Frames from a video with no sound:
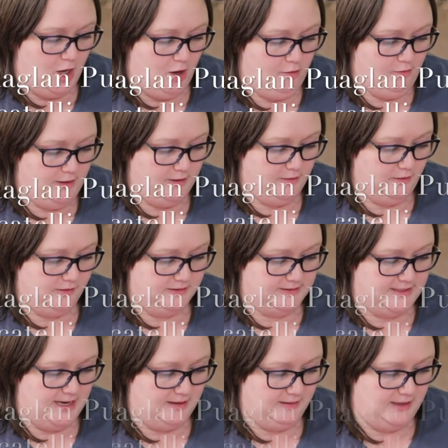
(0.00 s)
Joji
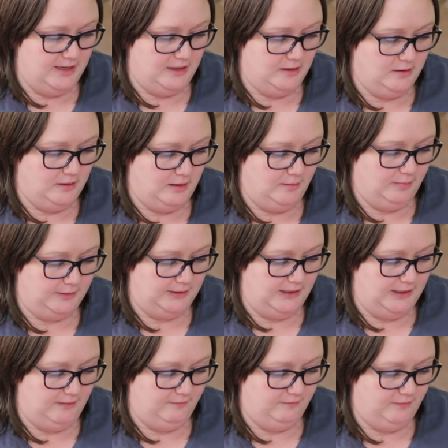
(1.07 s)
Locatelli, I
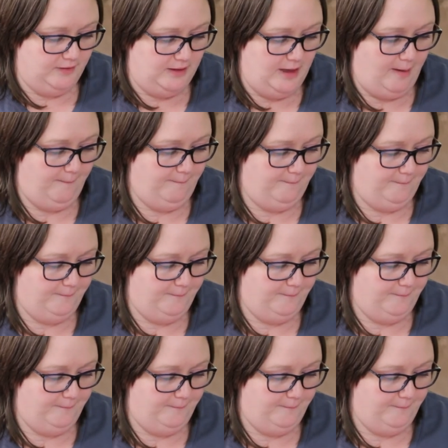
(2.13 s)
believe. Yep.